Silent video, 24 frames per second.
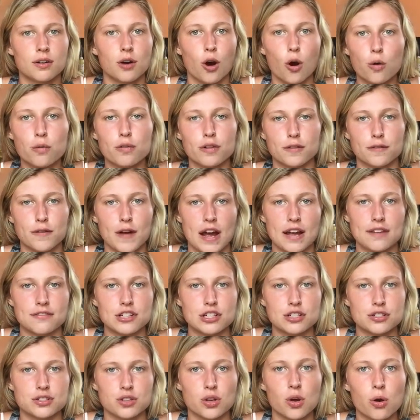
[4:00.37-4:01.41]
over five
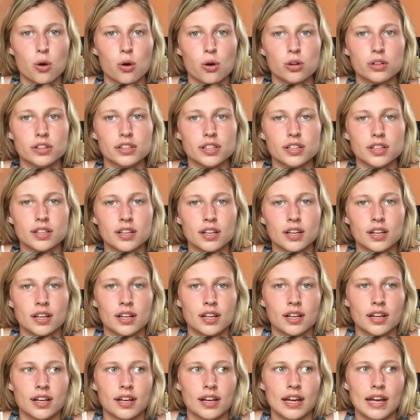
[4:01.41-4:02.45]
years old
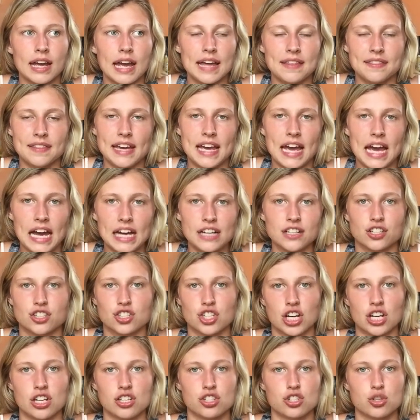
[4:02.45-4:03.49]
and they had to
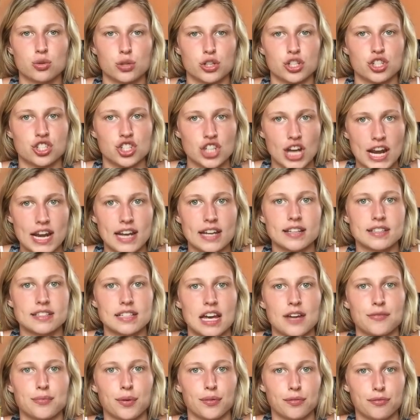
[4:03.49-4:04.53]
change to a shank
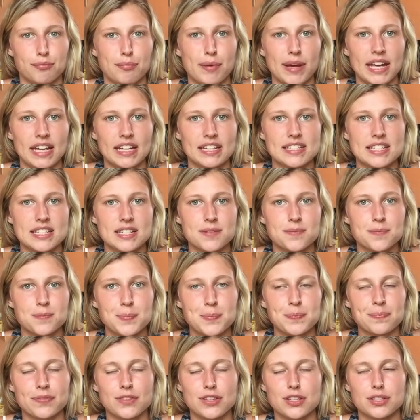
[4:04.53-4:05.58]
type of bit.
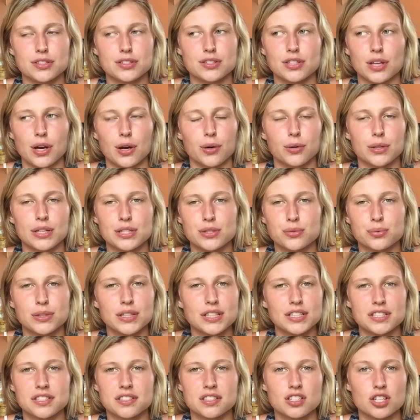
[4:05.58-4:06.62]
So it's
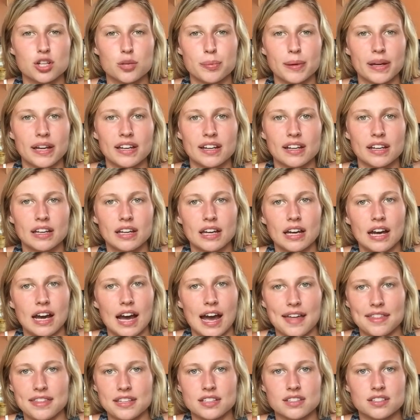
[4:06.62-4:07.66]
really stupid.
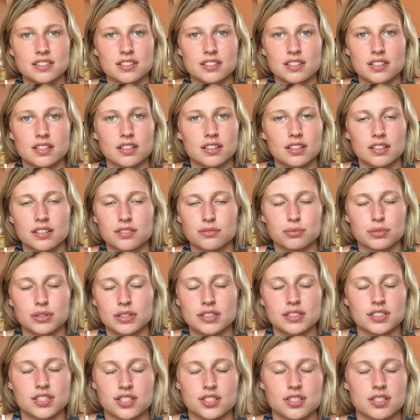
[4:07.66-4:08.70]
I think it's
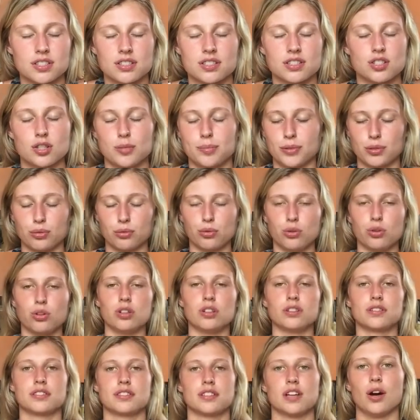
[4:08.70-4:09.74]
just a stupid
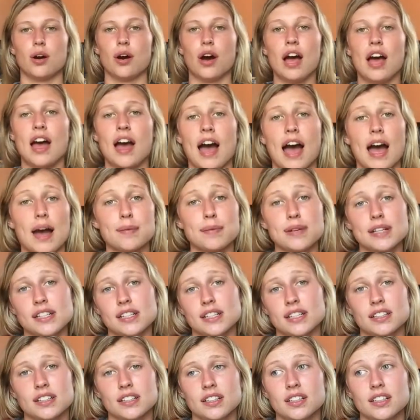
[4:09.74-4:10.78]
rule. So I'm
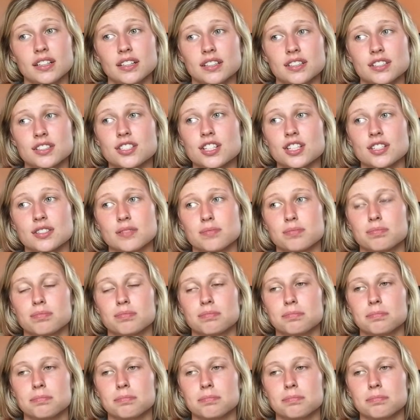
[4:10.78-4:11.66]
not gonna just